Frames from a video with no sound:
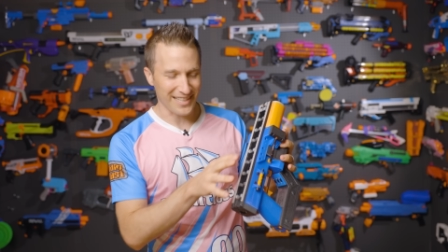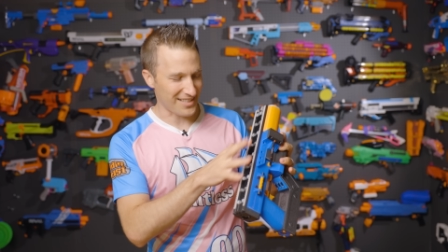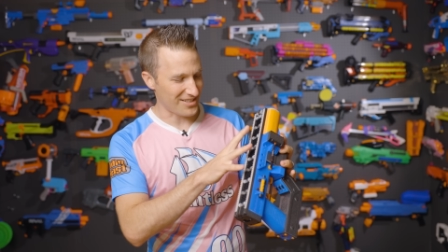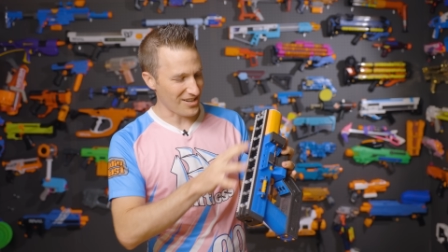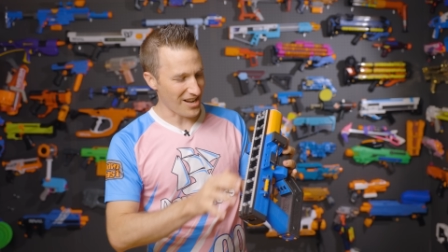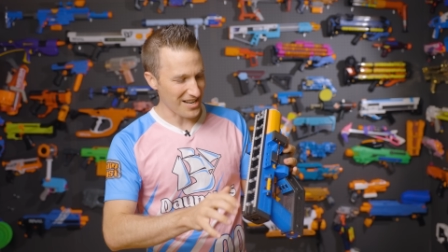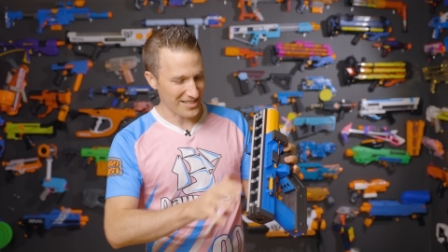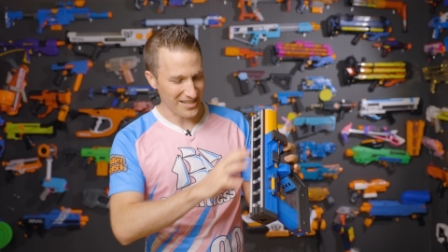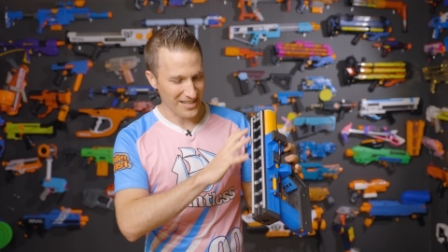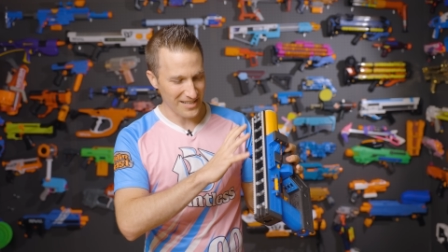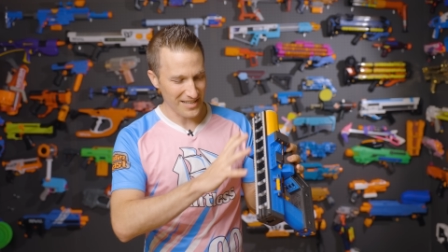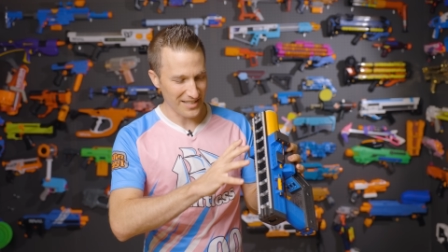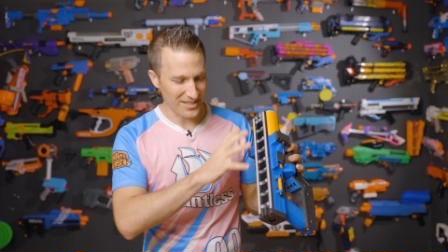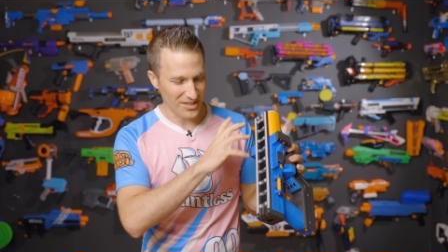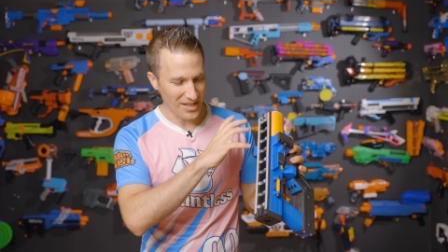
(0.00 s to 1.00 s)
It's not, uh,
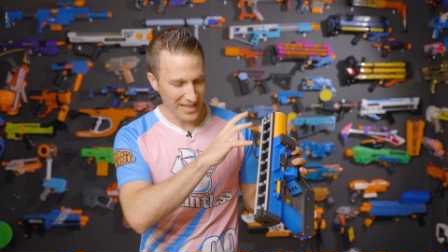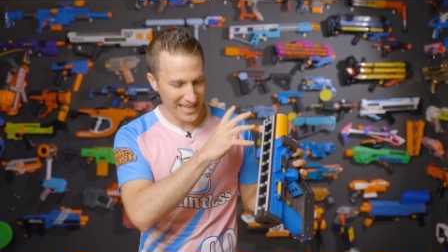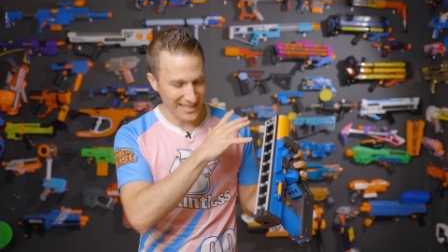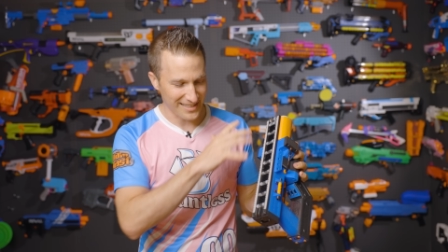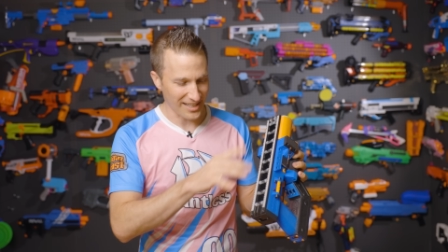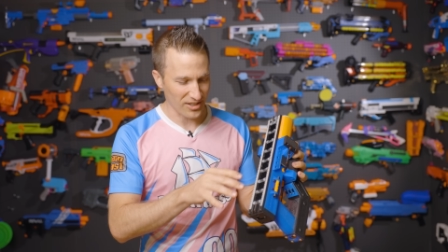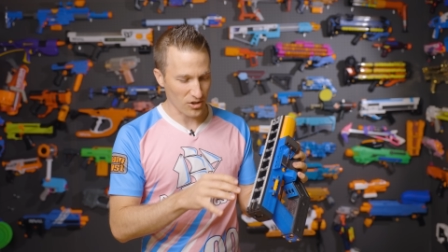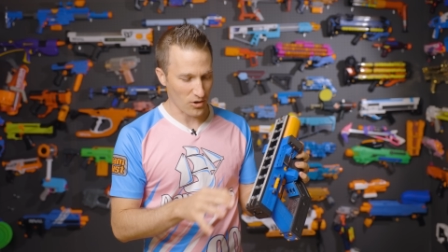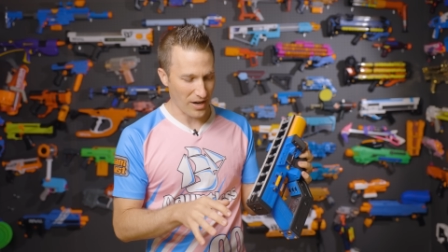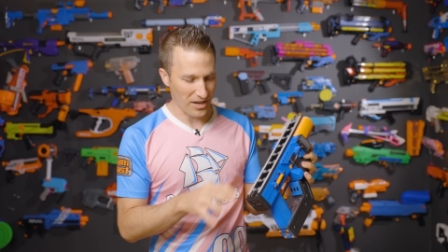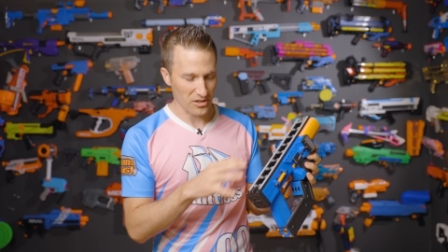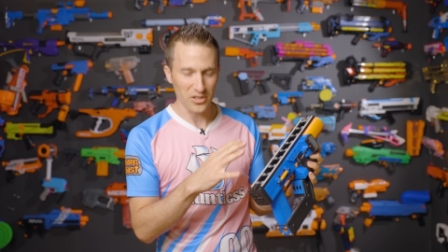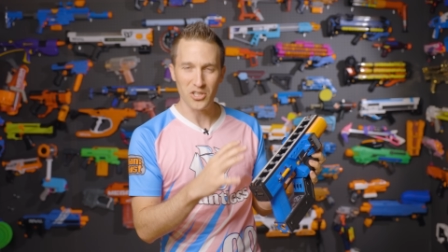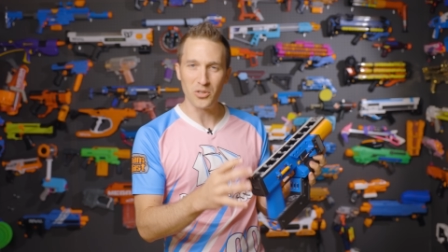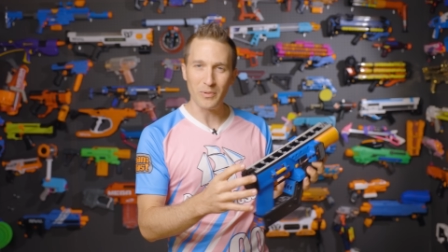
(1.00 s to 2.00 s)
it's, the heat sinks aren't
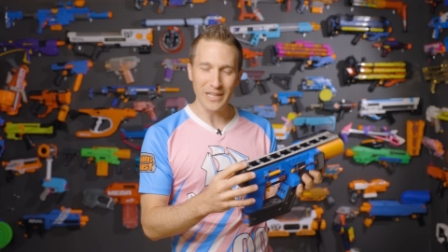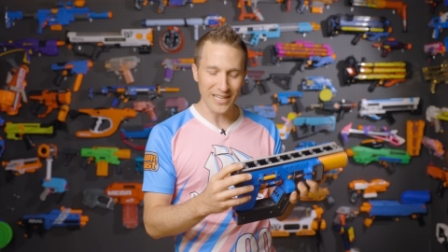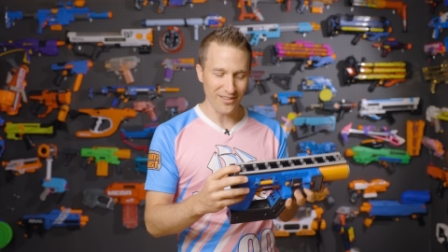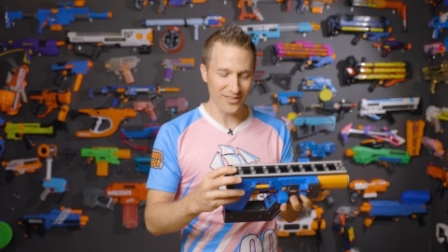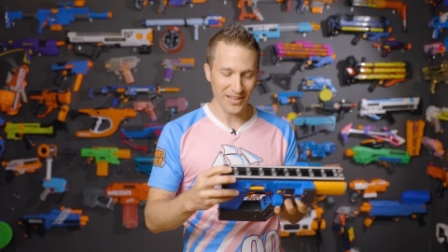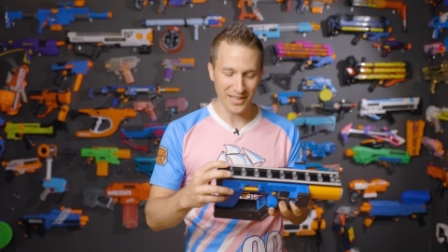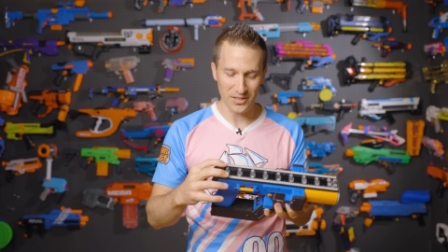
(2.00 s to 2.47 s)
actually doing anything.